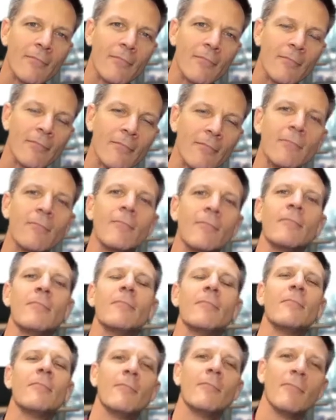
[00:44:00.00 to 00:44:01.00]

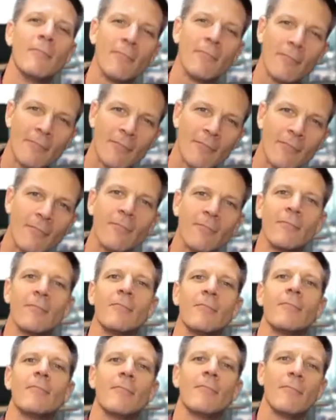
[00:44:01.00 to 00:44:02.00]

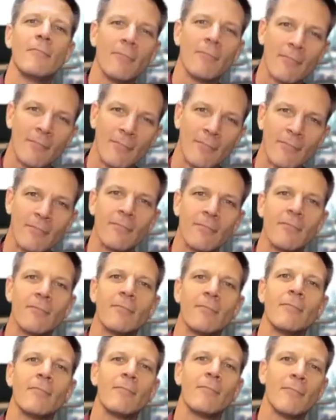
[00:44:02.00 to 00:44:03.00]

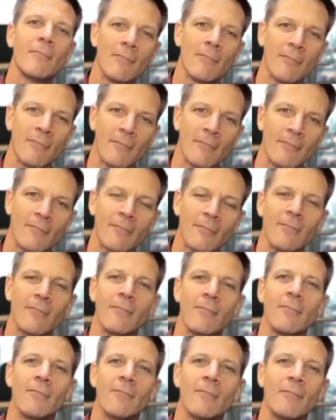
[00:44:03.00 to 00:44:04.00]

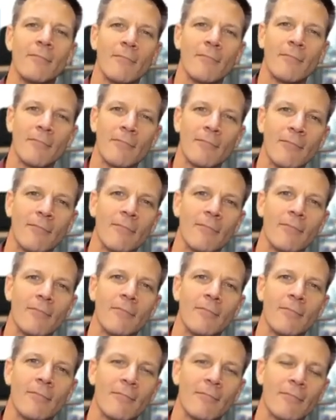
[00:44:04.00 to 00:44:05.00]

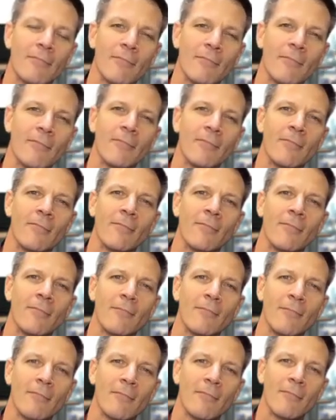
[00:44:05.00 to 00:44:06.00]

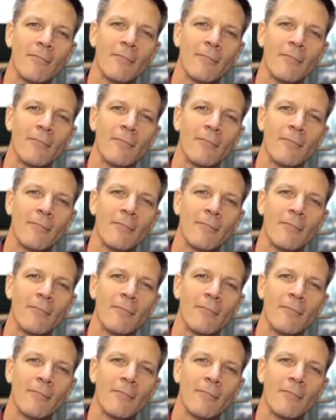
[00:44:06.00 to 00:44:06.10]
(silent)